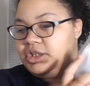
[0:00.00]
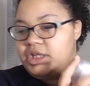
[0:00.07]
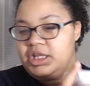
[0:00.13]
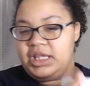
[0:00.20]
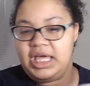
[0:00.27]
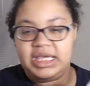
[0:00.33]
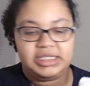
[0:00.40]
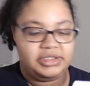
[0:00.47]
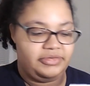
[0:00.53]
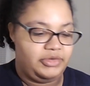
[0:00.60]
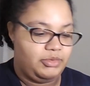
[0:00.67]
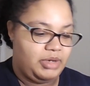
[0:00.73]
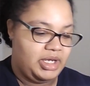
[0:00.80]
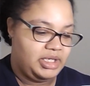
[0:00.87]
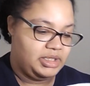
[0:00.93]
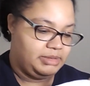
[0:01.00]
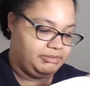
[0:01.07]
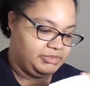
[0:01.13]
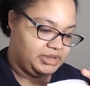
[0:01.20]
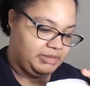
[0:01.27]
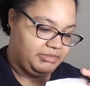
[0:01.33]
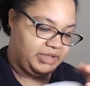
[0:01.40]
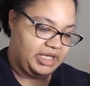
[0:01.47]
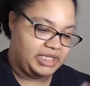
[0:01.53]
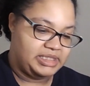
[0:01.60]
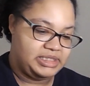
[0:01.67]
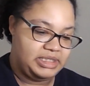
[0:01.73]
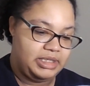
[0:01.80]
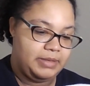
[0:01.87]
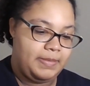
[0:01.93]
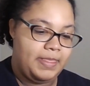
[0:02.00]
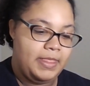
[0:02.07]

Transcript: are the last few items, I'm guessing,